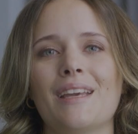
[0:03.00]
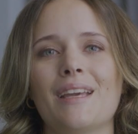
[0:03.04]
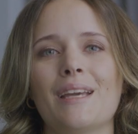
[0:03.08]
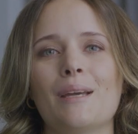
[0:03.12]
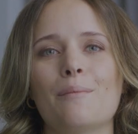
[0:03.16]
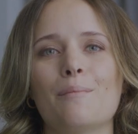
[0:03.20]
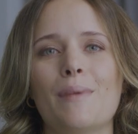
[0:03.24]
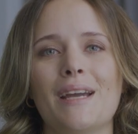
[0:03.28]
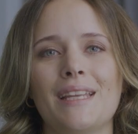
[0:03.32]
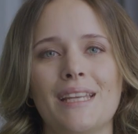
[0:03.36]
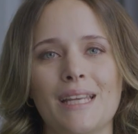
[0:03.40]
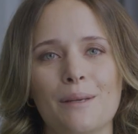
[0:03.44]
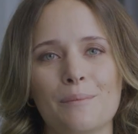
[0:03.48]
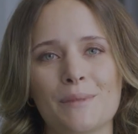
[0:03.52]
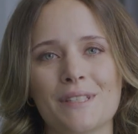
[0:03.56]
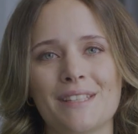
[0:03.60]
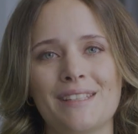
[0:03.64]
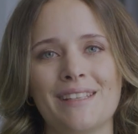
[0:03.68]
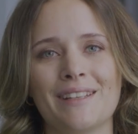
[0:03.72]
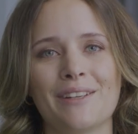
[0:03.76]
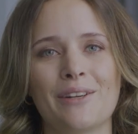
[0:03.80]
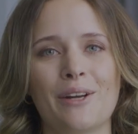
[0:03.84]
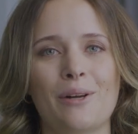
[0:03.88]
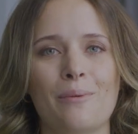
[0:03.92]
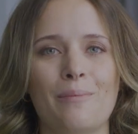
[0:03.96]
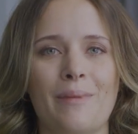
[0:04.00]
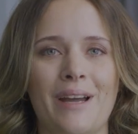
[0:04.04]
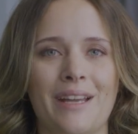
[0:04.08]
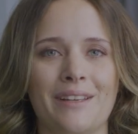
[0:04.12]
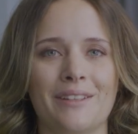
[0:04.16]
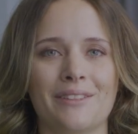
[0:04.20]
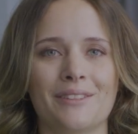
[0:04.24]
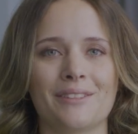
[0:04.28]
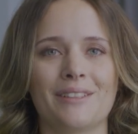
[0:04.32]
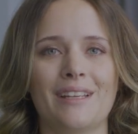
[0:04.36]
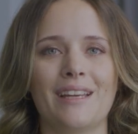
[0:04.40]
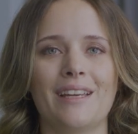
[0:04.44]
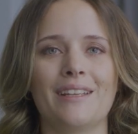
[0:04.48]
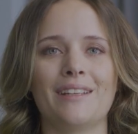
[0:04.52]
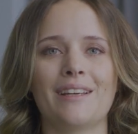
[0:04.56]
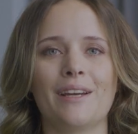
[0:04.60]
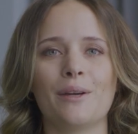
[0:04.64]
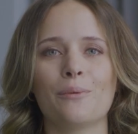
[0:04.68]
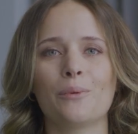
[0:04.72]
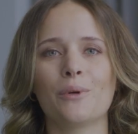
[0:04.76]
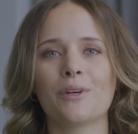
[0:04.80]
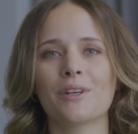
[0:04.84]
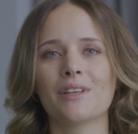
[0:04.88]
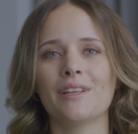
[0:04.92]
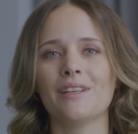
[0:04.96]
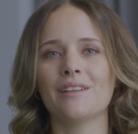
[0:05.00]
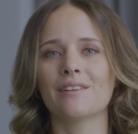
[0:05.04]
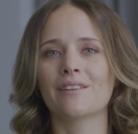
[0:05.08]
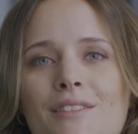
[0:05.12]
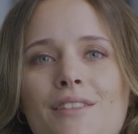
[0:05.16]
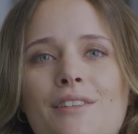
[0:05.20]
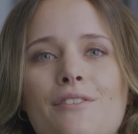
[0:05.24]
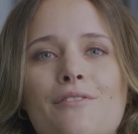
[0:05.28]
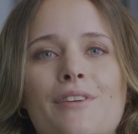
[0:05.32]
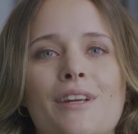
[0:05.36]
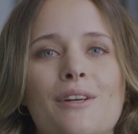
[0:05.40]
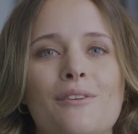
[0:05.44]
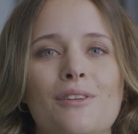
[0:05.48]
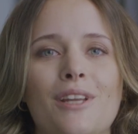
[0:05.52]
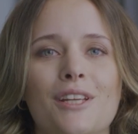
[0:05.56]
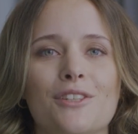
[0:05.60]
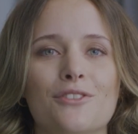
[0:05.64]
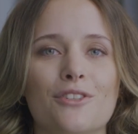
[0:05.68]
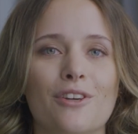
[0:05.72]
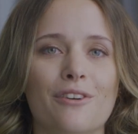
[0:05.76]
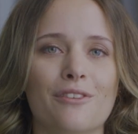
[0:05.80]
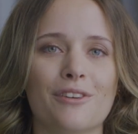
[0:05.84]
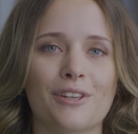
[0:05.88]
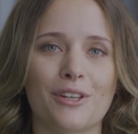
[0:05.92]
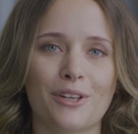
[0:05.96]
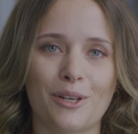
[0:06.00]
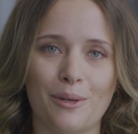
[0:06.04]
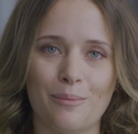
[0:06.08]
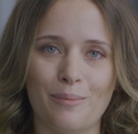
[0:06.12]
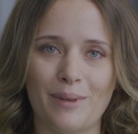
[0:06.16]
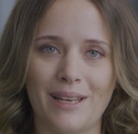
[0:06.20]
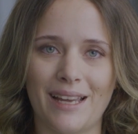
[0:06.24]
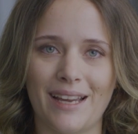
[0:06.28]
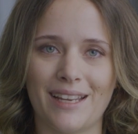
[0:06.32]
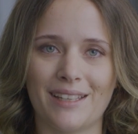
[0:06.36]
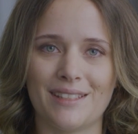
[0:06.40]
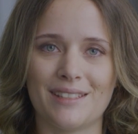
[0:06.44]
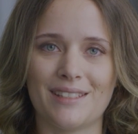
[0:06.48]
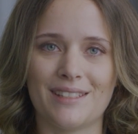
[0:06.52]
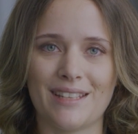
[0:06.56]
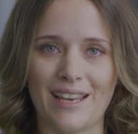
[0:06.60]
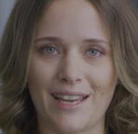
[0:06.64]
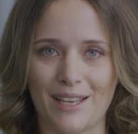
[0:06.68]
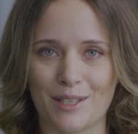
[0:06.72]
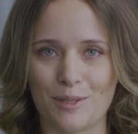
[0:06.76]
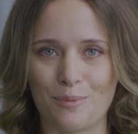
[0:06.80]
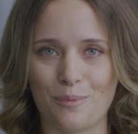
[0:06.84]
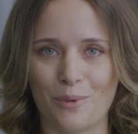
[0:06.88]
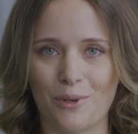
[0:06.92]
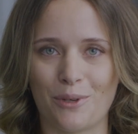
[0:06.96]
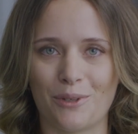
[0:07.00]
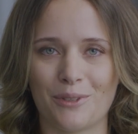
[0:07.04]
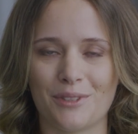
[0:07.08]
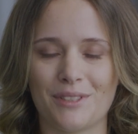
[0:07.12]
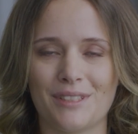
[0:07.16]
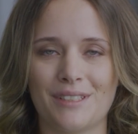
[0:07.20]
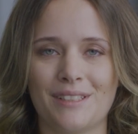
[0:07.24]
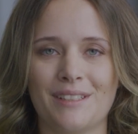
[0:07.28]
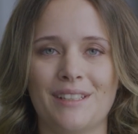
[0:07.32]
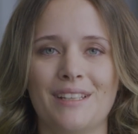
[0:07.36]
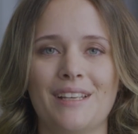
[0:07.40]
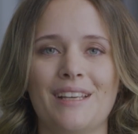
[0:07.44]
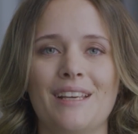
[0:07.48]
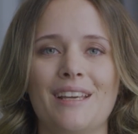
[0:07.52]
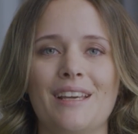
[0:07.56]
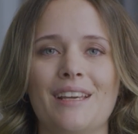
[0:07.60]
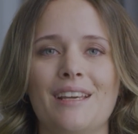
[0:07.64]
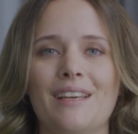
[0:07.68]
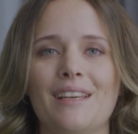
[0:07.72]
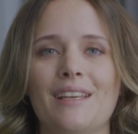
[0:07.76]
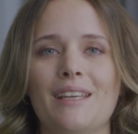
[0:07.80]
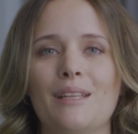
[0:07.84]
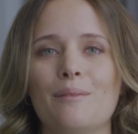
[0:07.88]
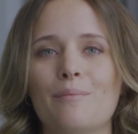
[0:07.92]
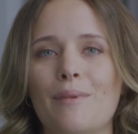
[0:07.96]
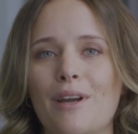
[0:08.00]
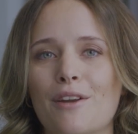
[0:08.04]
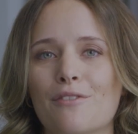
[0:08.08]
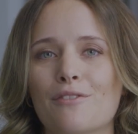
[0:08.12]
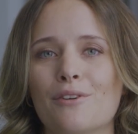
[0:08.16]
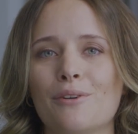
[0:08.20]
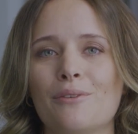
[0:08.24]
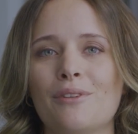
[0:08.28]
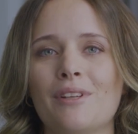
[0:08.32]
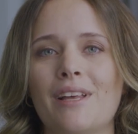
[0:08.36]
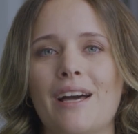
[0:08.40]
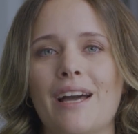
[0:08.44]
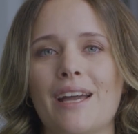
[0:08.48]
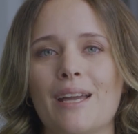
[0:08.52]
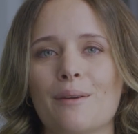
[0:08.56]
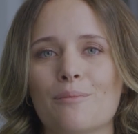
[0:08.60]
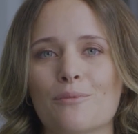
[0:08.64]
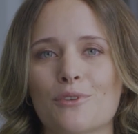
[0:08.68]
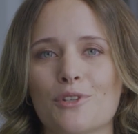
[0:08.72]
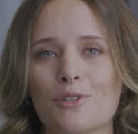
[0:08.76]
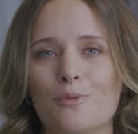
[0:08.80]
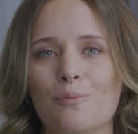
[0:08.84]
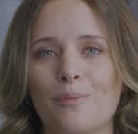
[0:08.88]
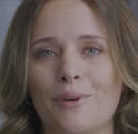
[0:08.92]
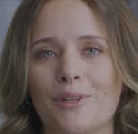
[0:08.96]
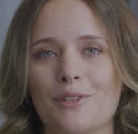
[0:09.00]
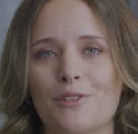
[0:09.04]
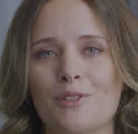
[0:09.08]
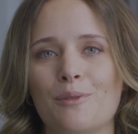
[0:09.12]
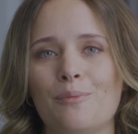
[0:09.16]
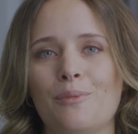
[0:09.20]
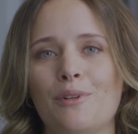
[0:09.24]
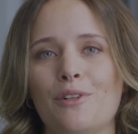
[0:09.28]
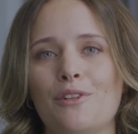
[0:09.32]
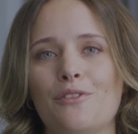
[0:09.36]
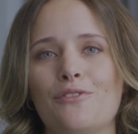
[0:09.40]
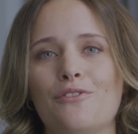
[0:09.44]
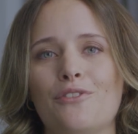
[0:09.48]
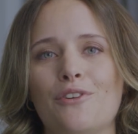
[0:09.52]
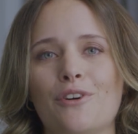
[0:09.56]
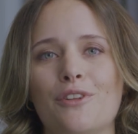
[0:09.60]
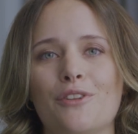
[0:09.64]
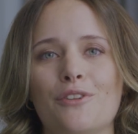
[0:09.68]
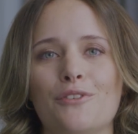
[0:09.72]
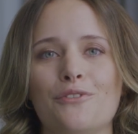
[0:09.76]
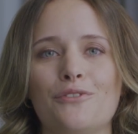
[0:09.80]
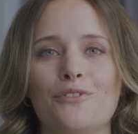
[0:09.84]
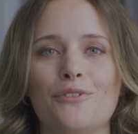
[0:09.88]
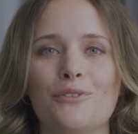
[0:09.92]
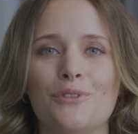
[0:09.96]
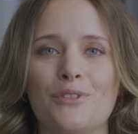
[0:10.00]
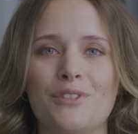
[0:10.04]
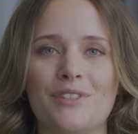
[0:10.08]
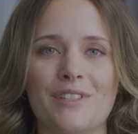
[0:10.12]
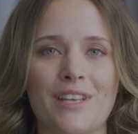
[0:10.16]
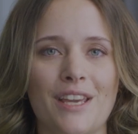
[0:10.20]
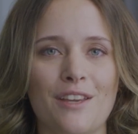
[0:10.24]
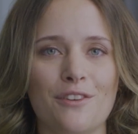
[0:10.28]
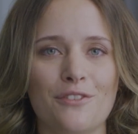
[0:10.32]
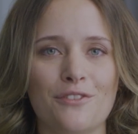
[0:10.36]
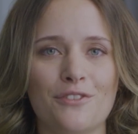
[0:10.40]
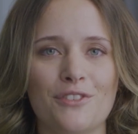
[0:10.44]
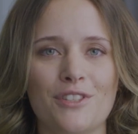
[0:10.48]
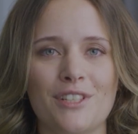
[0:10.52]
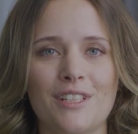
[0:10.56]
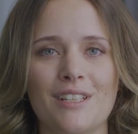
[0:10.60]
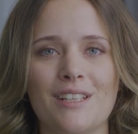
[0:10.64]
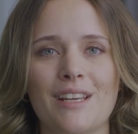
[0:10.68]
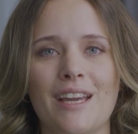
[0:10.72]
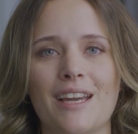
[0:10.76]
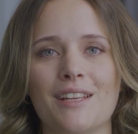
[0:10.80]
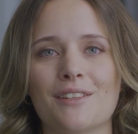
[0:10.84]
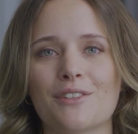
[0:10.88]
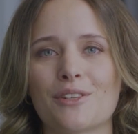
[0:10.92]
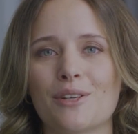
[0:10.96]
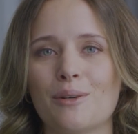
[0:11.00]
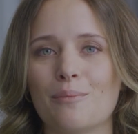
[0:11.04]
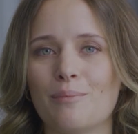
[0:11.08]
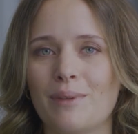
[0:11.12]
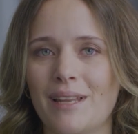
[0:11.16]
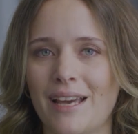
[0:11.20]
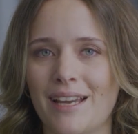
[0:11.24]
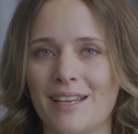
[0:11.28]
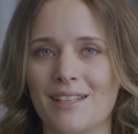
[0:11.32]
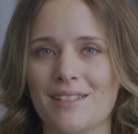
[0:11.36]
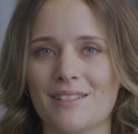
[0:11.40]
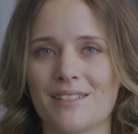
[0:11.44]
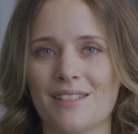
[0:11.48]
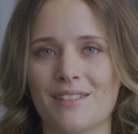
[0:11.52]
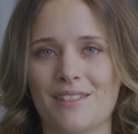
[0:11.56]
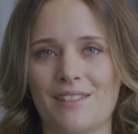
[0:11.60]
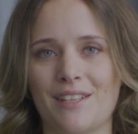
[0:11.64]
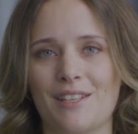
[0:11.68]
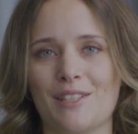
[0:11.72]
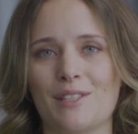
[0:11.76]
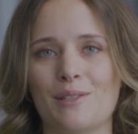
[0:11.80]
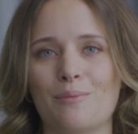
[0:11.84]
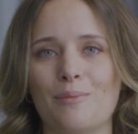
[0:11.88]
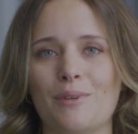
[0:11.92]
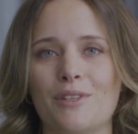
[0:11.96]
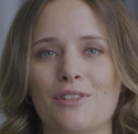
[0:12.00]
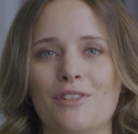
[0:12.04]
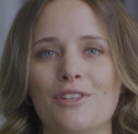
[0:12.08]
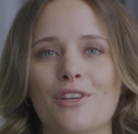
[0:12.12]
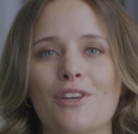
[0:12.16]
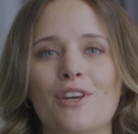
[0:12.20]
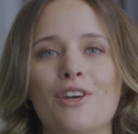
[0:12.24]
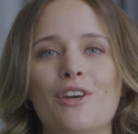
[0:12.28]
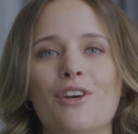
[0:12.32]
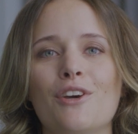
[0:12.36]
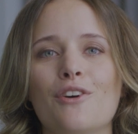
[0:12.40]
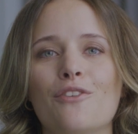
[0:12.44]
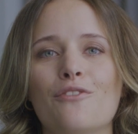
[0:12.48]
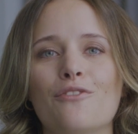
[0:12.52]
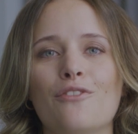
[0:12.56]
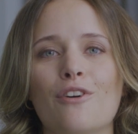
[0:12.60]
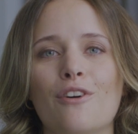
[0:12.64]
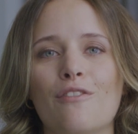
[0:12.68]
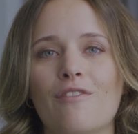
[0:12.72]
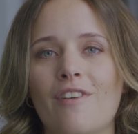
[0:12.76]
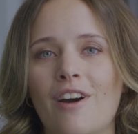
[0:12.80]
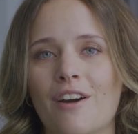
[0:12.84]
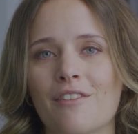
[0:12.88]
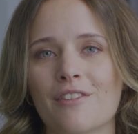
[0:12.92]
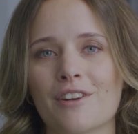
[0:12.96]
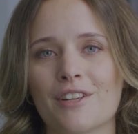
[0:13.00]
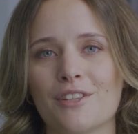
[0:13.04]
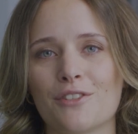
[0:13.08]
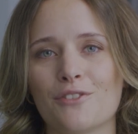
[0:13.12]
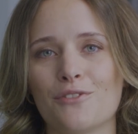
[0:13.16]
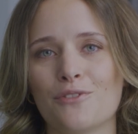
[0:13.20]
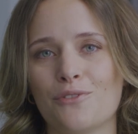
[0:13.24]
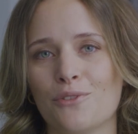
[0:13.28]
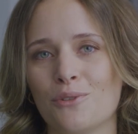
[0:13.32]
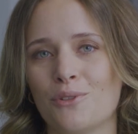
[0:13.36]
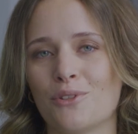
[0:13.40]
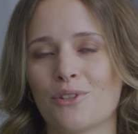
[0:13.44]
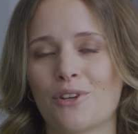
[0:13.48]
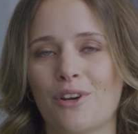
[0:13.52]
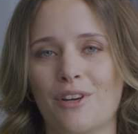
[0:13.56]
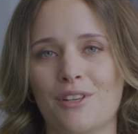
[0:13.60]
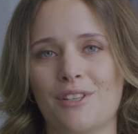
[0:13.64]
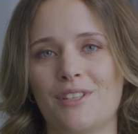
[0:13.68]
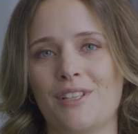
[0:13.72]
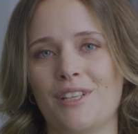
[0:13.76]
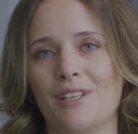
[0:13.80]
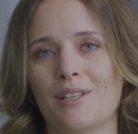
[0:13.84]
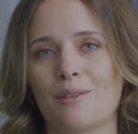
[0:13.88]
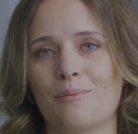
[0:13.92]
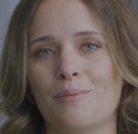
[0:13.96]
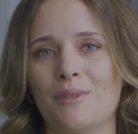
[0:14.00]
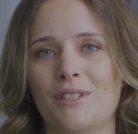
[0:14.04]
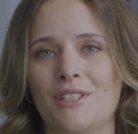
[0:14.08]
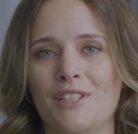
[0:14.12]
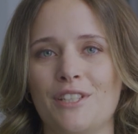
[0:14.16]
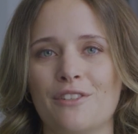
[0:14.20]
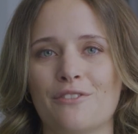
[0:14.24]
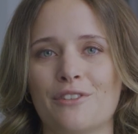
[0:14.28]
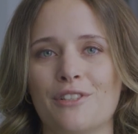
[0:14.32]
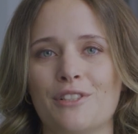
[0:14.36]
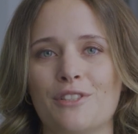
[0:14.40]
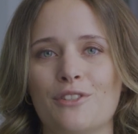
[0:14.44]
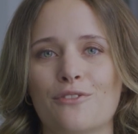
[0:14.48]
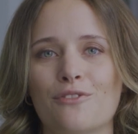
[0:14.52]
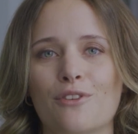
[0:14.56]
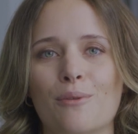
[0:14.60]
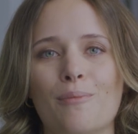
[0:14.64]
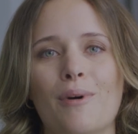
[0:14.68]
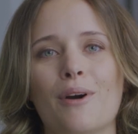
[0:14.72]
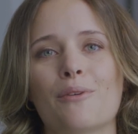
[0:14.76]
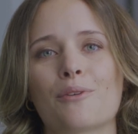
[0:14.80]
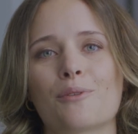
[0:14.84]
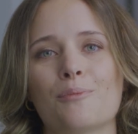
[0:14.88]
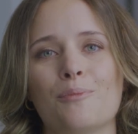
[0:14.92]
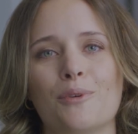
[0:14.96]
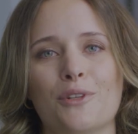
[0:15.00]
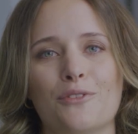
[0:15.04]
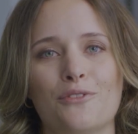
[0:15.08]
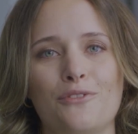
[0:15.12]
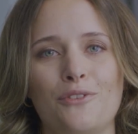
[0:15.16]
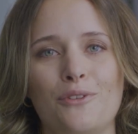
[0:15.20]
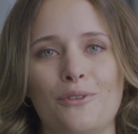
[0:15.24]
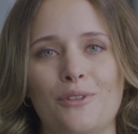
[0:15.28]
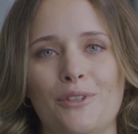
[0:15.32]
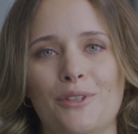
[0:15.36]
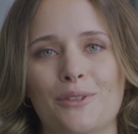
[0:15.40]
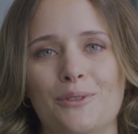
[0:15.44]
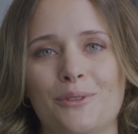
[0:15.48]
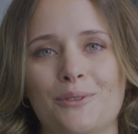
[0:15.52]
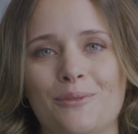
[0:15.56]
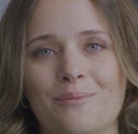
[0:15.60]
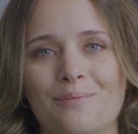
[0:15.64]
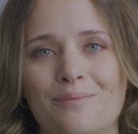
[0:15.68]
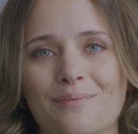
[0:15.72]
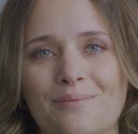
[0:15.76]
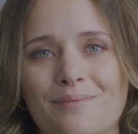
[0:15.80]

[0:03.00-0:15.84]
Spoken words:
My name is Nicole and I work as a regulatory compliance expert. In my role, I am responsible for the food safety and compliance assessment for various food contact materials from our portfolio.